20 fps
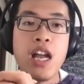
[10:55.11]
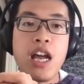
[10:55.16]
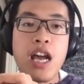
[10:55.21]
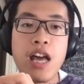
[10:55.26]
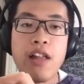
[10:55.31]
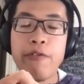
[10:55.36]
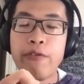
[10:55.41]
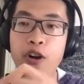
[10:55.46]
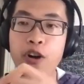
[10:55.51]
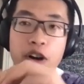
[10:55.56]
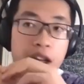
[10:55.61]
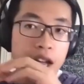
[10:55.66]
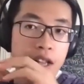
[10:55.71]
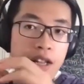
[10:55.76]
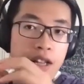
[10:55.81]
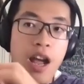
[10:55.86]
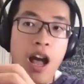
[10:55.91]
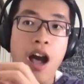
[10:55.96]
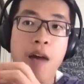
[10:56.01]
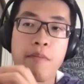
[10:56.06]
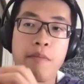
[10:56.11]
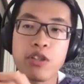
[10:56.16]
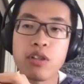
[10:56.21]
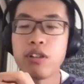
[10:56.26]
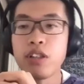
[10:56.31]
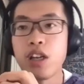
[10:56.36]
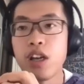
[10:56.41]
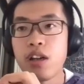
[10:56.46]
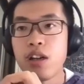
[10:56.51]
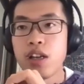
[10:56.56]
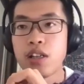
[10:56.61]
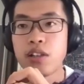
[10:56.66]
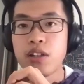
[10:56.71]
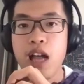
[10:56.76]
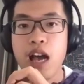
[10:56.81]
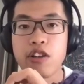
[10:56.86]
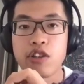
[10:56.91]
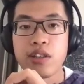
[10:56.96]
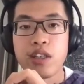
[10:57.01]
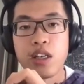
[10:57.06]
And for any Hamiltonian, it's
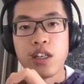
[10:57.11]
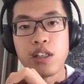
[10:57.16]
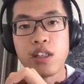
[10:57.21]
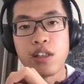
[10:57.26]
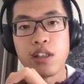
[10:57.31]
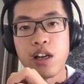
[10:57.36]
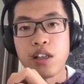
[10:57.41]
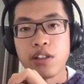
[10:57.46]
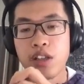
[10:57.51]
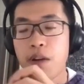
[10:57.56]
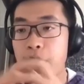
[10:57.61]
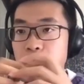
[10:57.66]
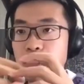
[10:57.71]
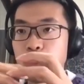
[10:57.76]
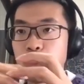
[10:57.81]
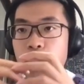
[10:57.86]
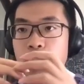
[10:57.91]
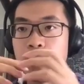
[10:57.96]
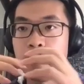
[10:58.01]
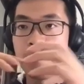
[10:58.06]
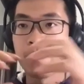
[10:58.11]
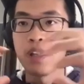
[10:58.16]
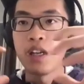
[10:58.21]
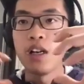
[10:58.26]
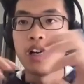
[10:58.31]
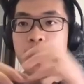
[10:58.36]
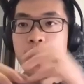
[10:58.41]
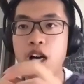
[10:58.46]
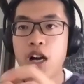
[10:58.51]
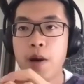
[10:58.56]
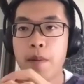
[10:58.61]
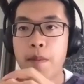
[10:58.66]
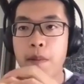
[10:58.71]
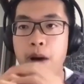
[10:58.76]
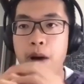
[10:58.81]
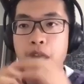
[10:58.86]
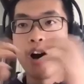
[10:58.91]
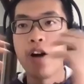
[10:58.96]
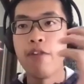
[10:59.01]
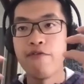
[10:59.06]
actually the summation
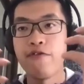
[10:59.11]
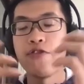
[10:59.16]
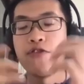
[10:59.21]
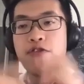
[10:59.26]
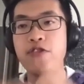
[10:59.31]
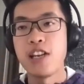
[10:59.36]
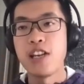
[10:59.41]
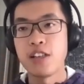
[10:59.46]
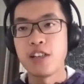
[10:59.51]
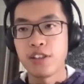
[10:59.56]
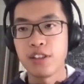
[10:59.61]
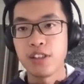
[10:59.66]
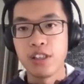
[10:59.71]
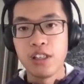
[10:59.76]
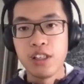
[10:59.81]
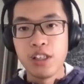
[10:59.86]
of these